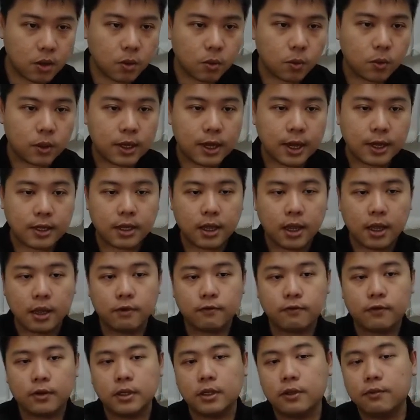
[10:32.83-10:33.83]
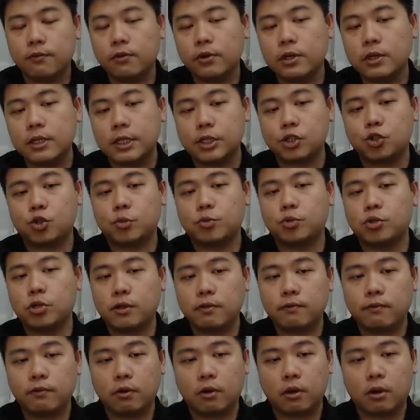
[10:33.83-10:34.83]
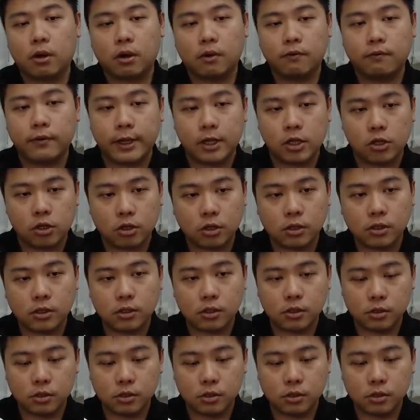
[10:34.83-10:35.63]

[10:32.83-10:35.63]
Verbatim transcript: We can have a different description for vendors.